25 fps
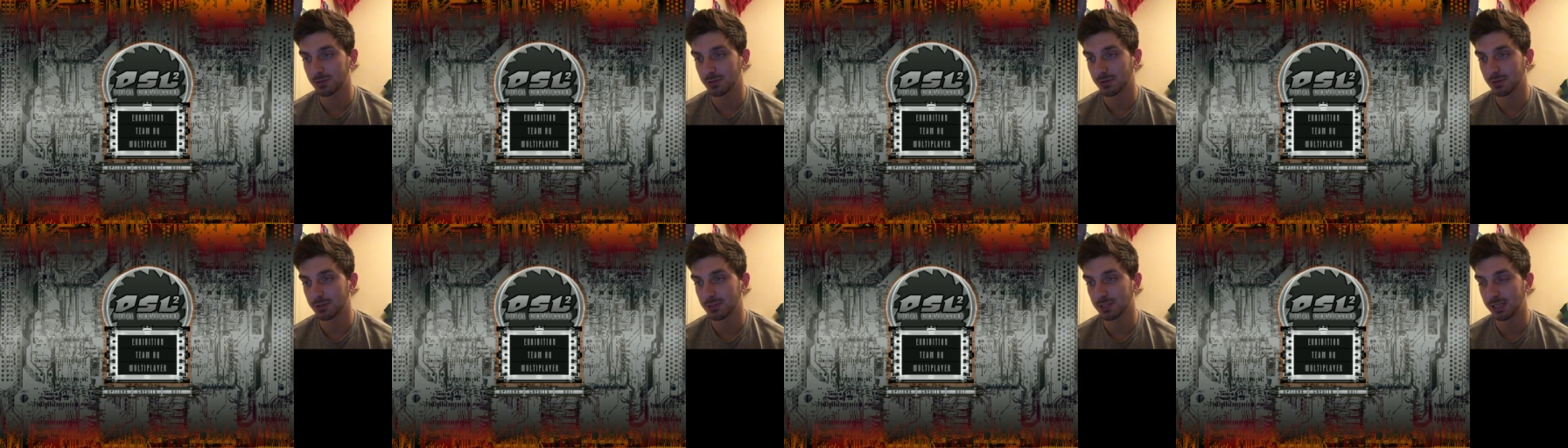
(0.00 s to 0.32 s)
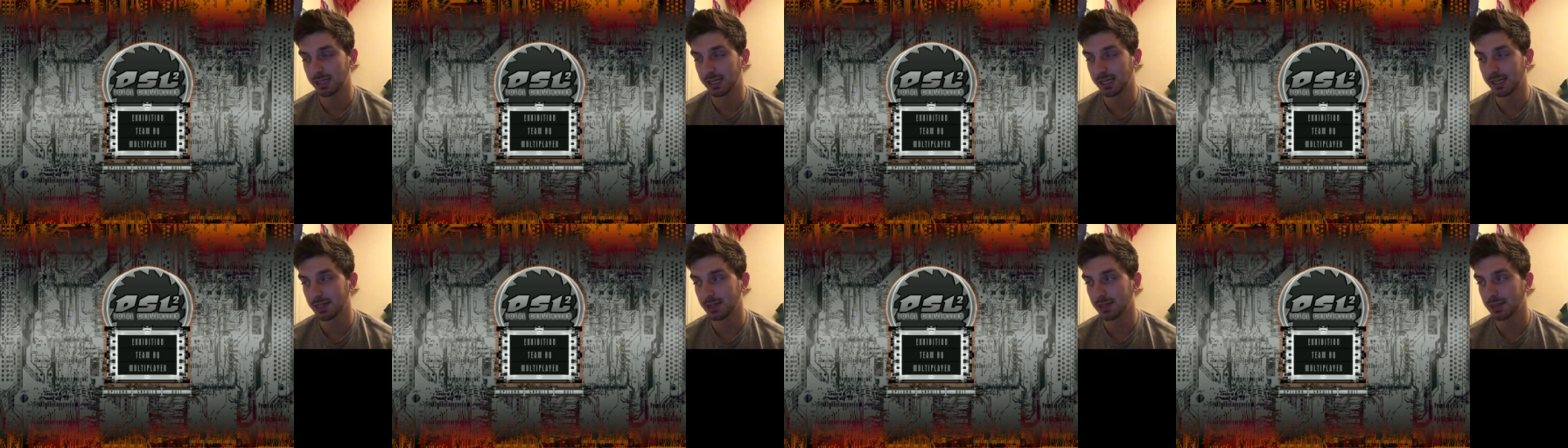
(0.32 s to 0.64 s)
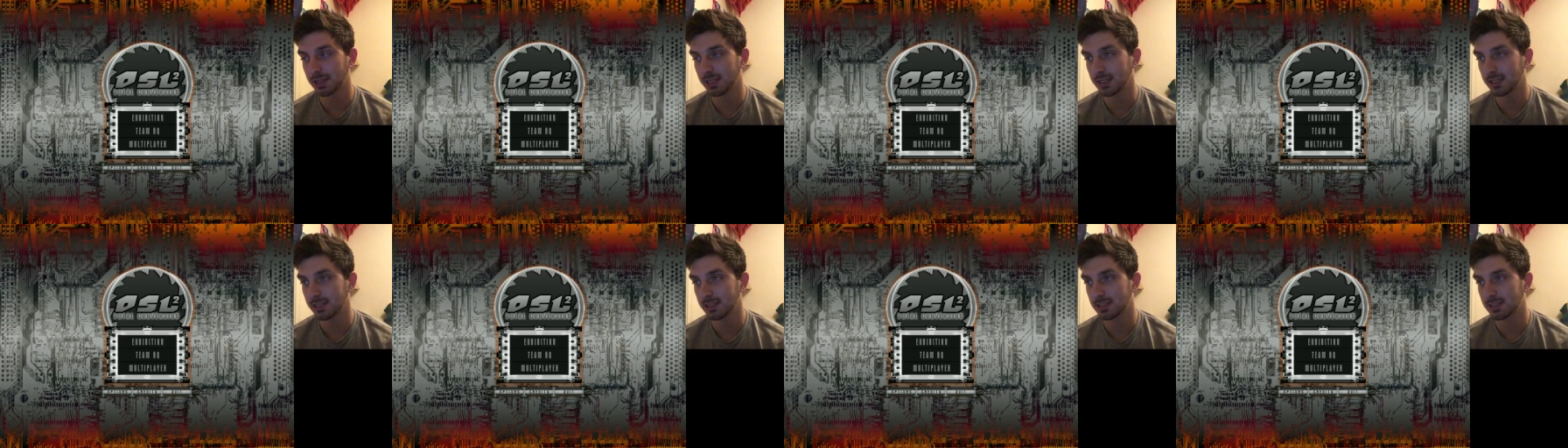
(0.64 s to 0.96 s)
so there's a lot of
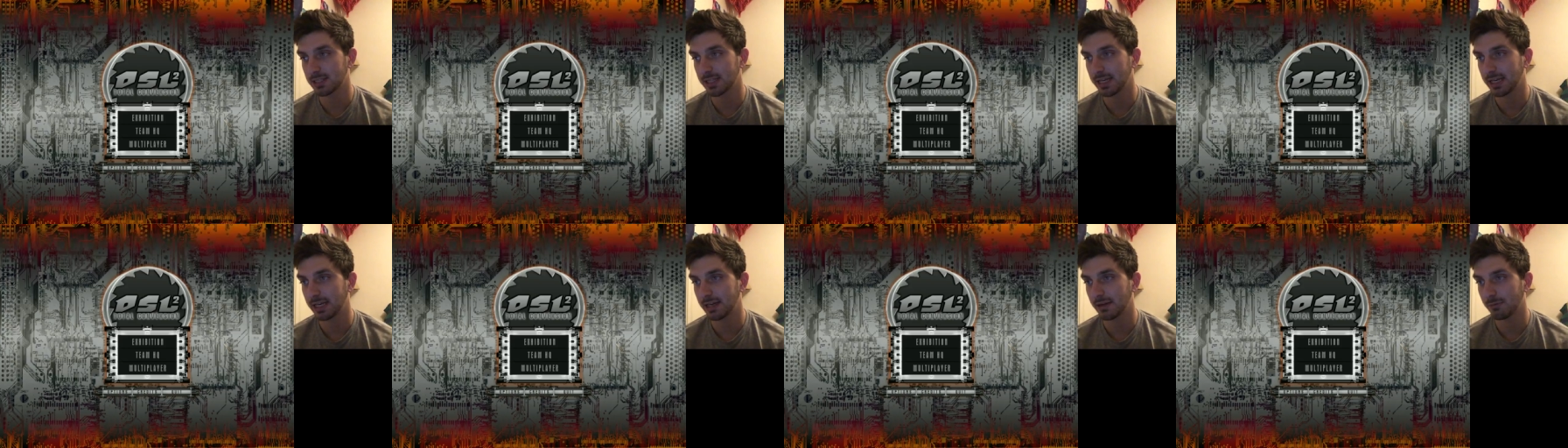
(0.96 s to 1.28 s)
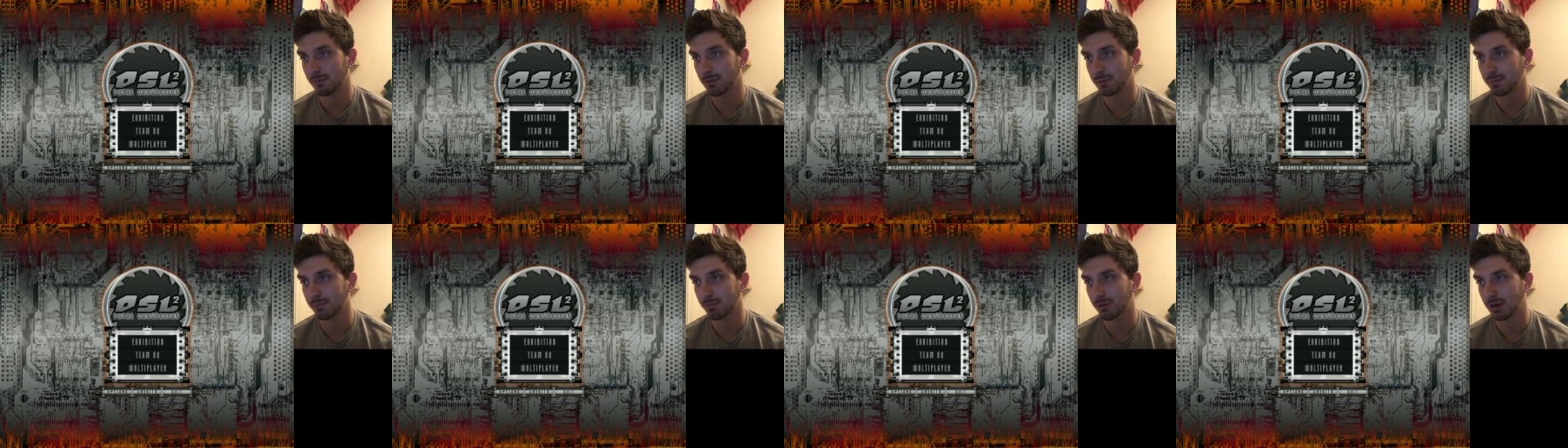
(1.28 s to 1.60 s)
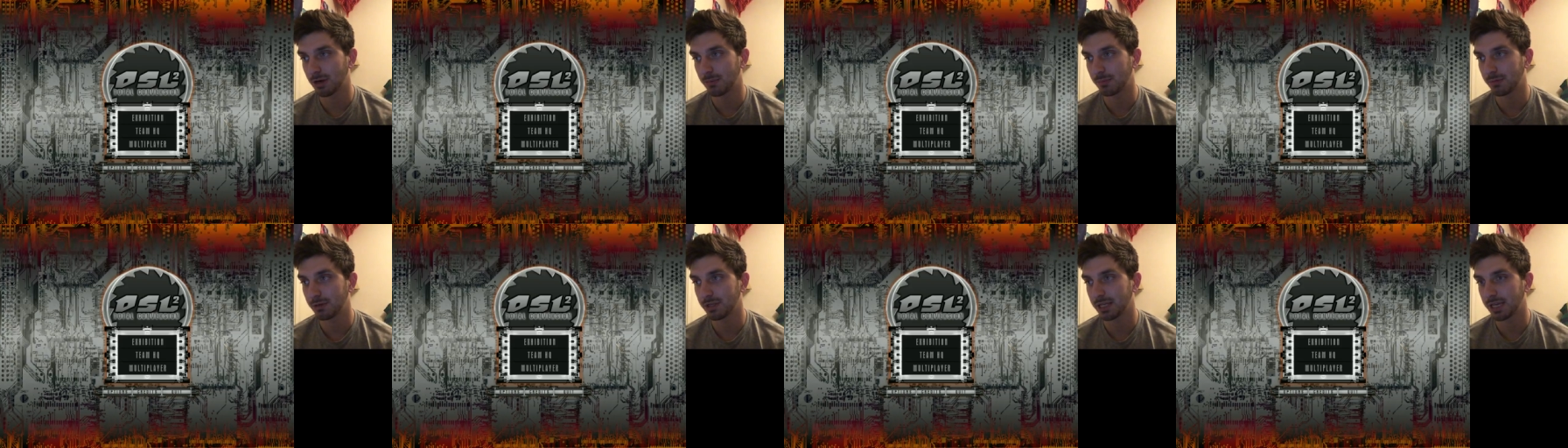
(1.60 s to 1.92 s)
things that we
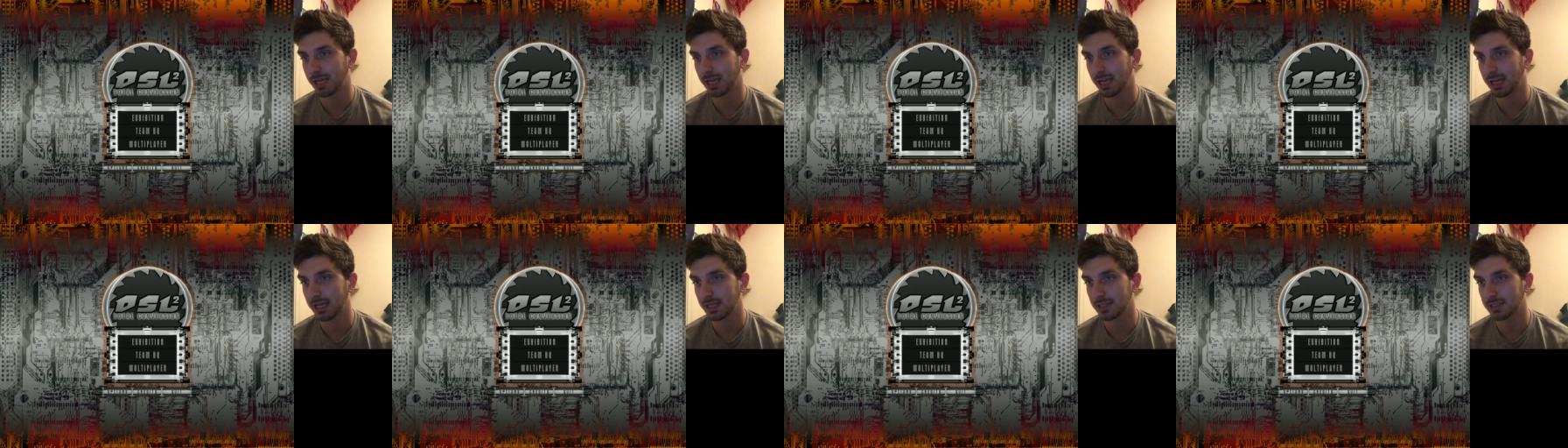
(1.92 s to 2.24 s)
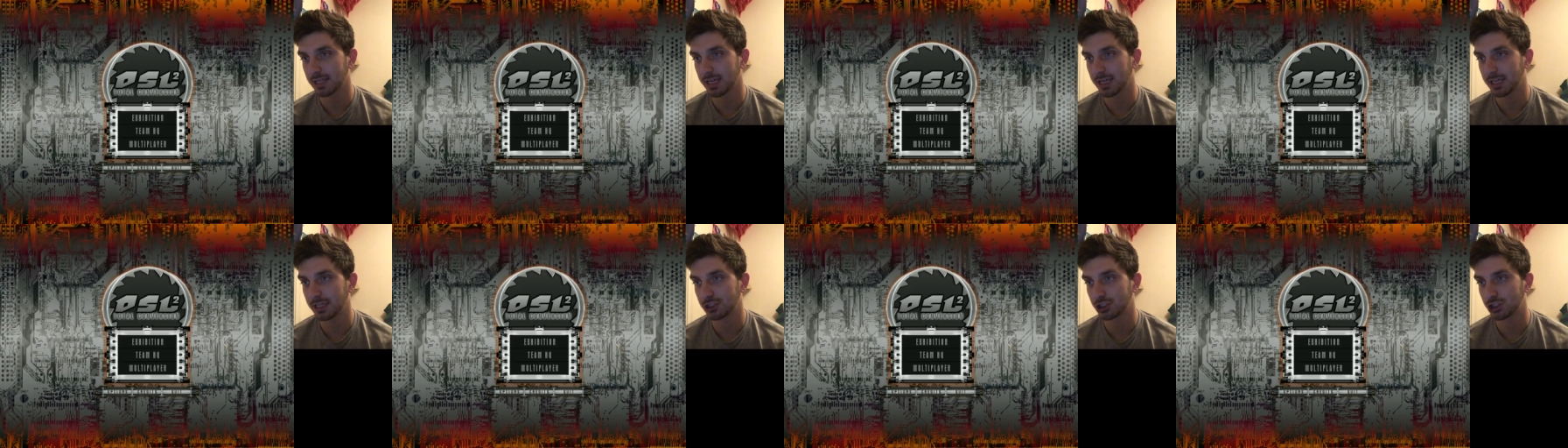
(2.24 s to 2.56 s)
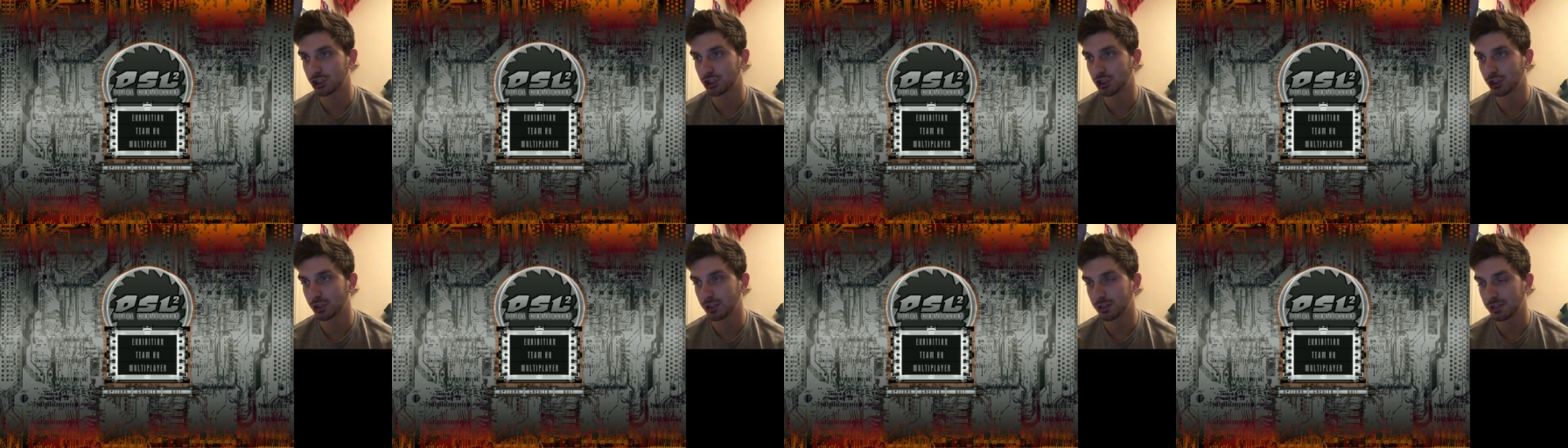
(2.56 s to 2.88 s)
probably can't and
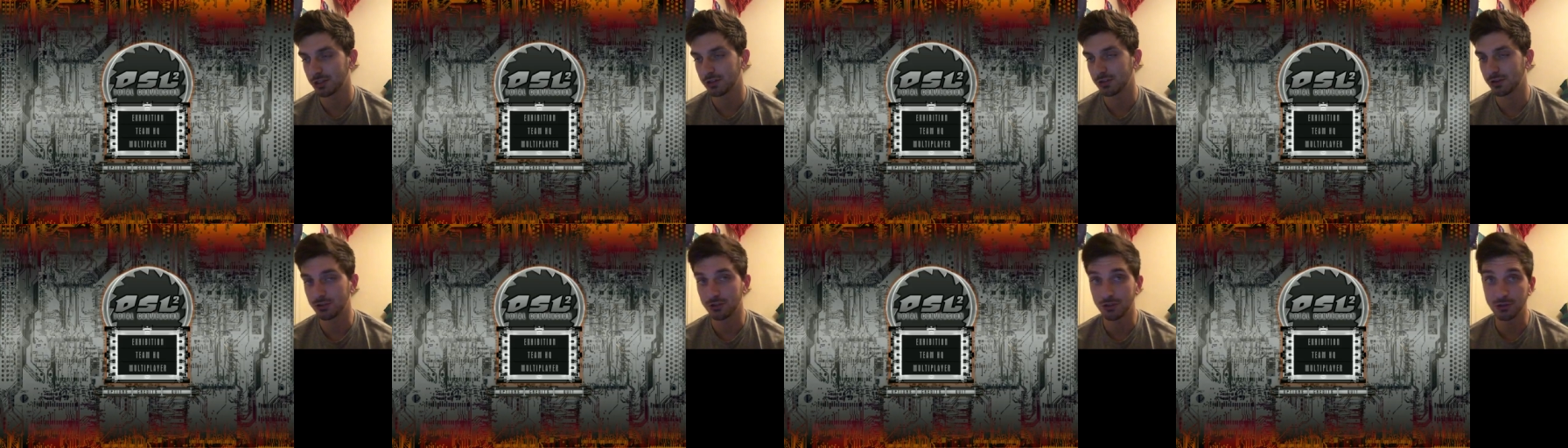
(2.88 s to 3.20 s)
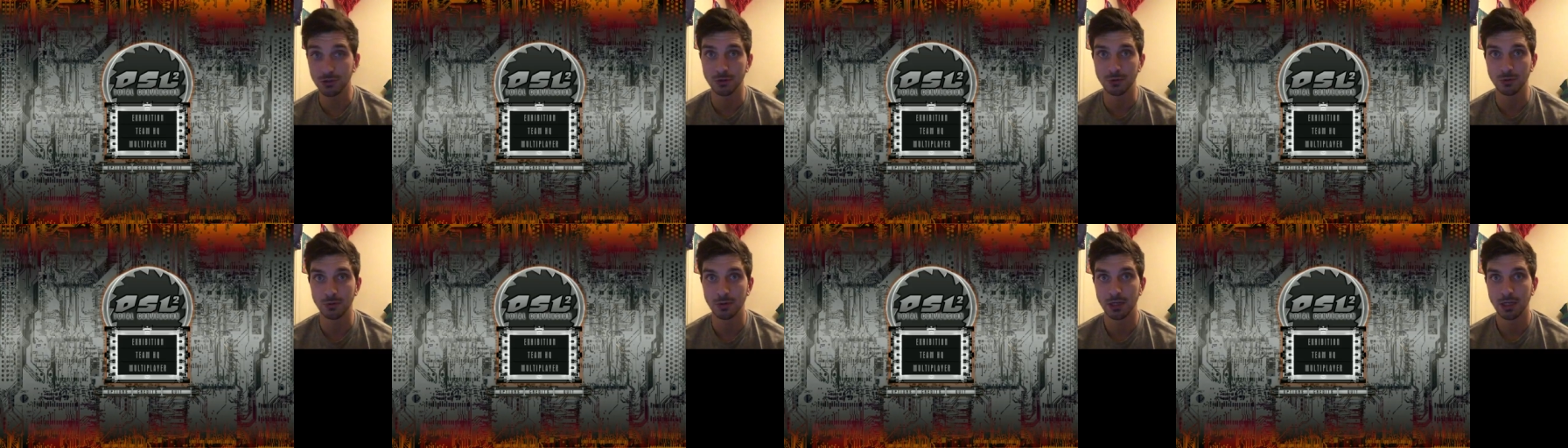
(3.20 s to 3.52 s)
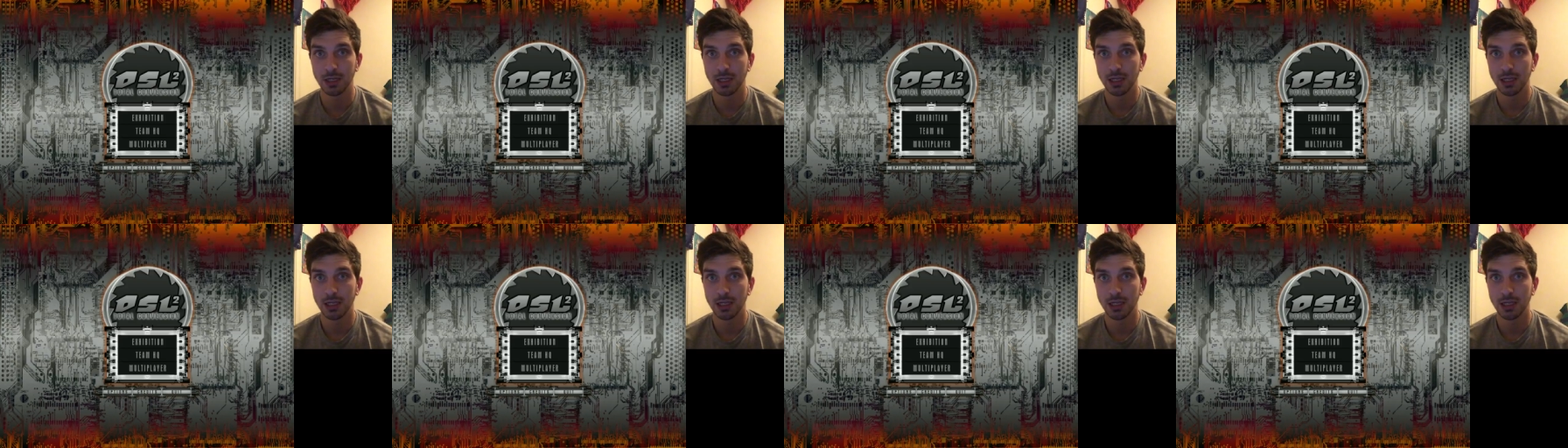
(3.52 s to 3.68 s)
shouldn't do